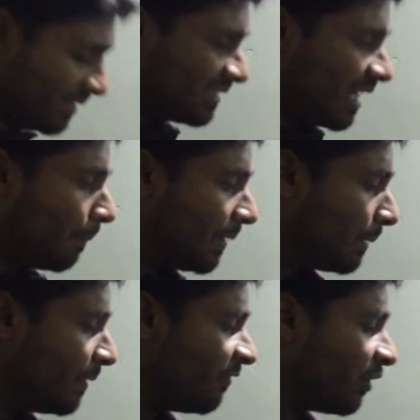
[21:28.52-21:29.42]
is
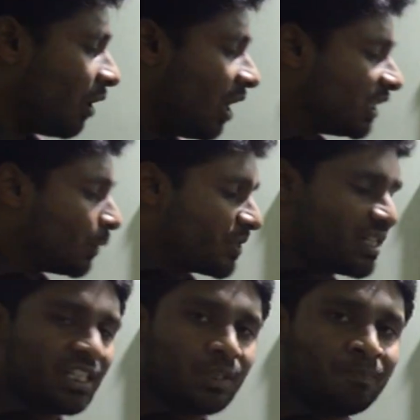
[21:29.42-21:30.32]
applicable for all the
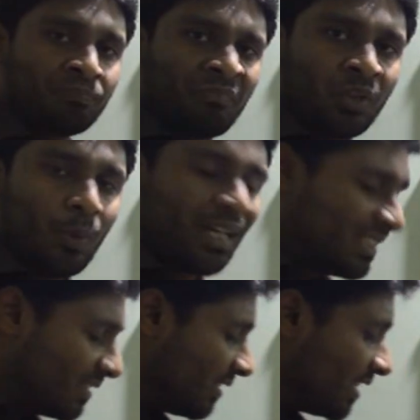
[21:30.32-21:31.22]
questions,
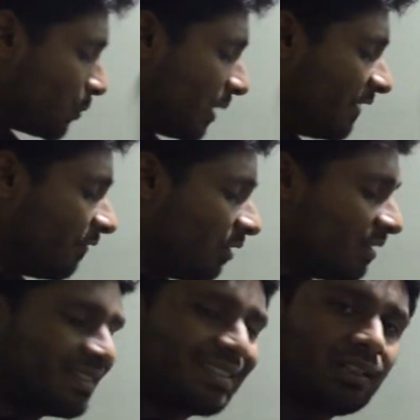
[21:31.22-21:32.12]
whereas this is only for
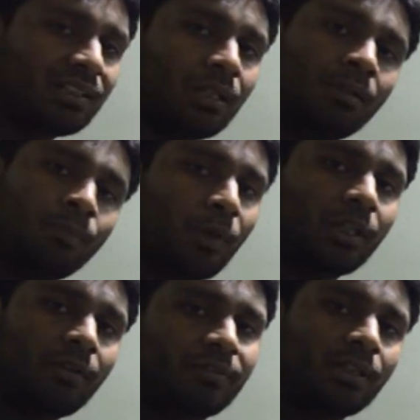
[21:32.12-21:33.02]
certain point
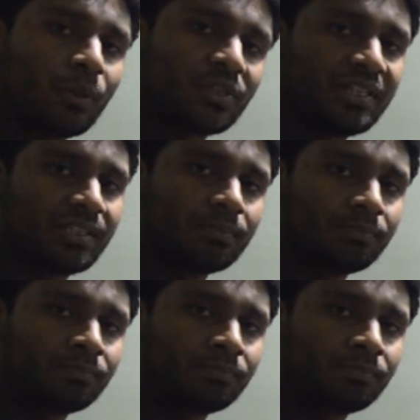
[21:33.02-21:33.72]
of the questions.